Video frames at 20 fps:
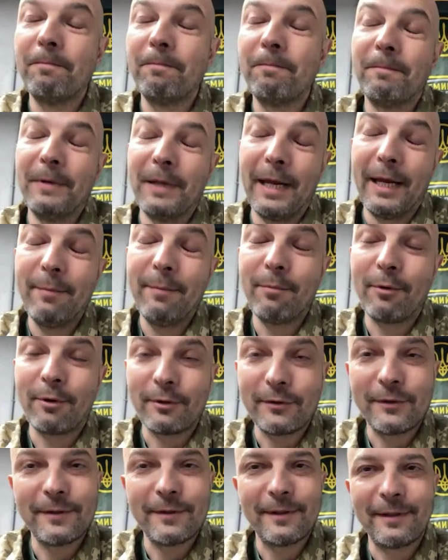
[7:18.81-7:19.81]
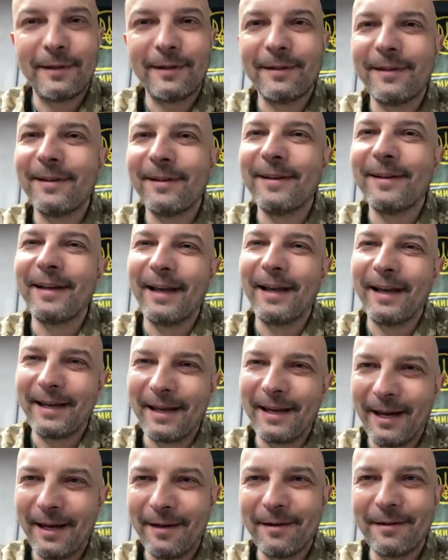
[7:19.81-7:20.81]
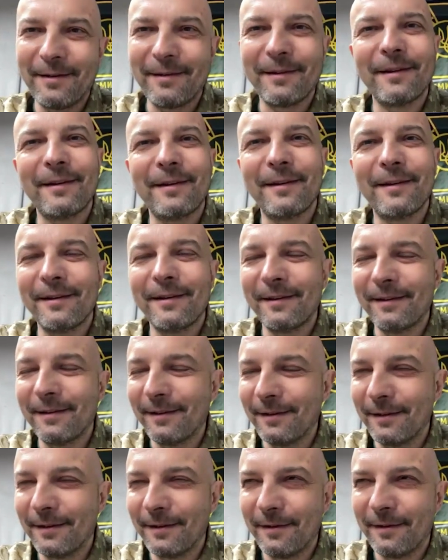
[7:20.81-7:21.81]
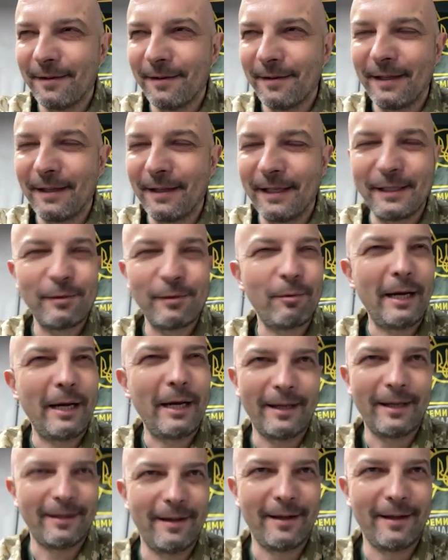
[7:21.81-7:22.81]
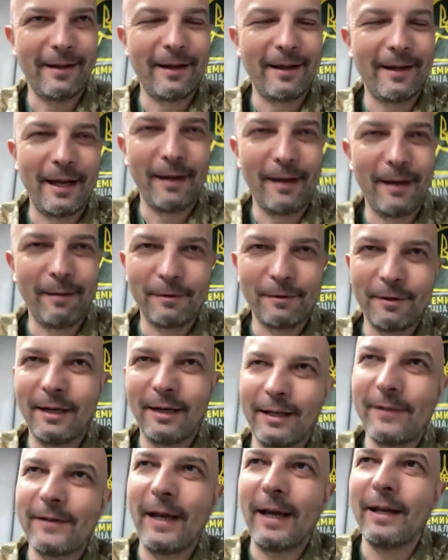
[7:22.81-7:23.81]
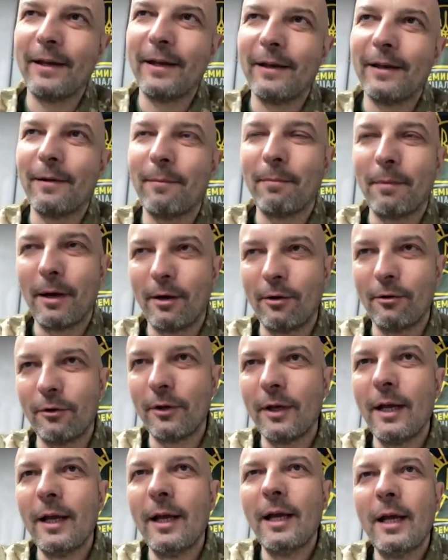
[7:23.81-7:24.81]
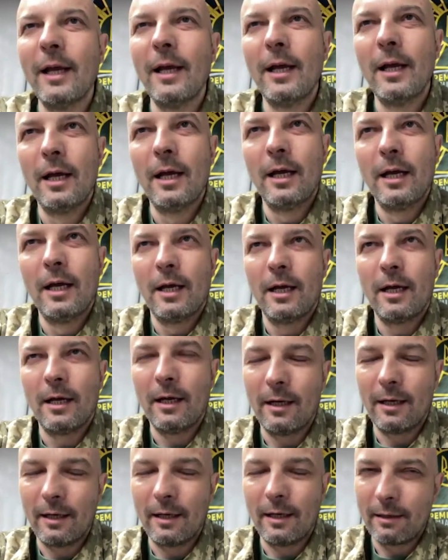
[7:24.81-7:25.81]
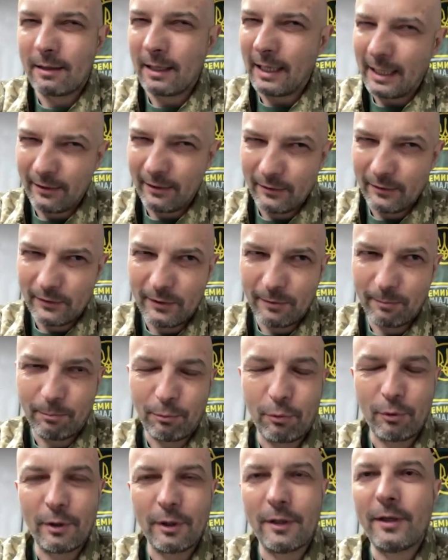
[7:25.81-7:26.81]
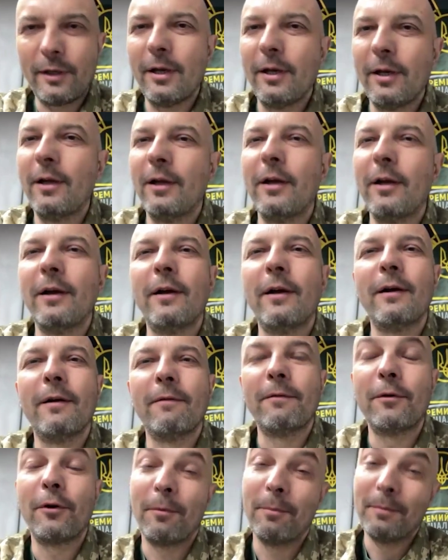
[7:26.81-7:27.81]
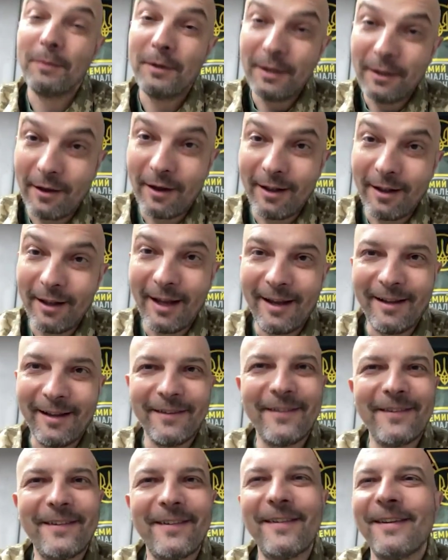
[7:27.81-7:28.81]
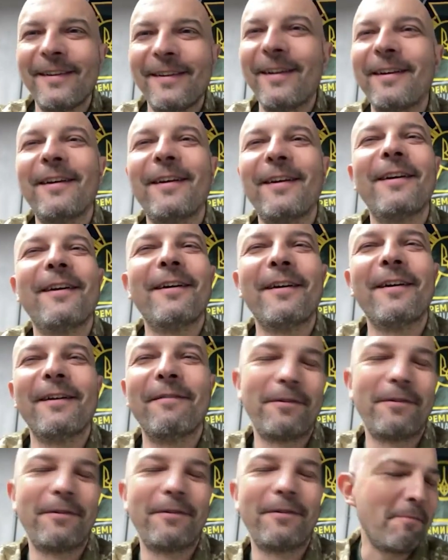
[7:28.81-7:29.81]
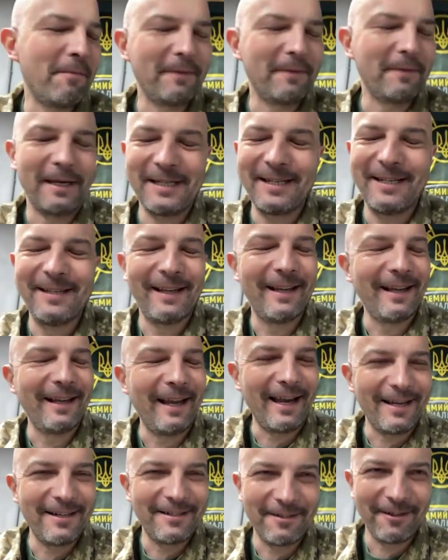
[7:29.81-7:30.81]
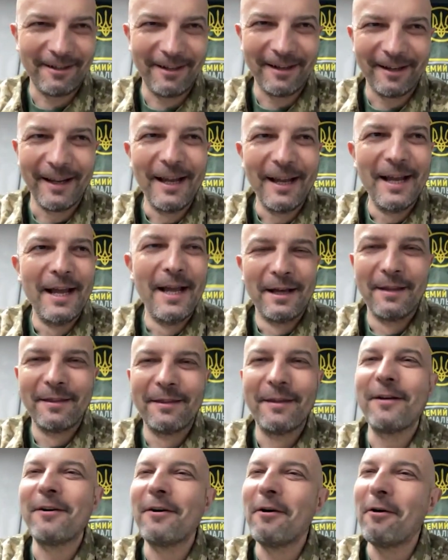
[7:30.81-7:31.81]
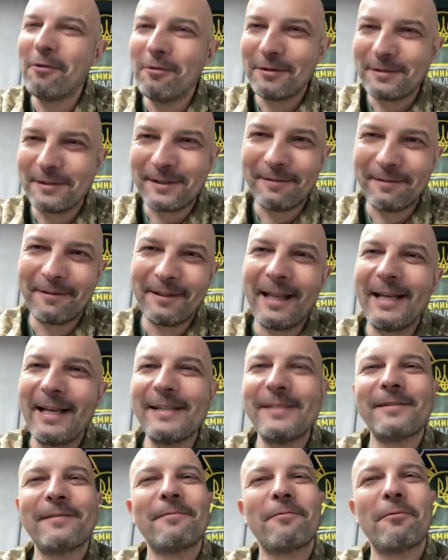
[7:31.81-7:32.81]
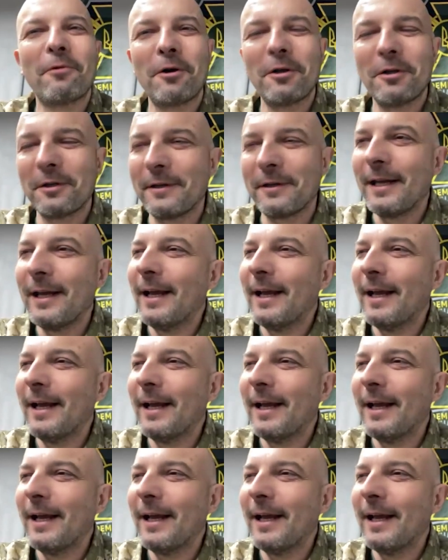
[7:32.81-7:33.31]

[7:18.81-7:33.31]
neighbors uh, again uh, that's why i am really excited about uh, current support uh, from Netherlands, uh, from ex- actually the whole civilized world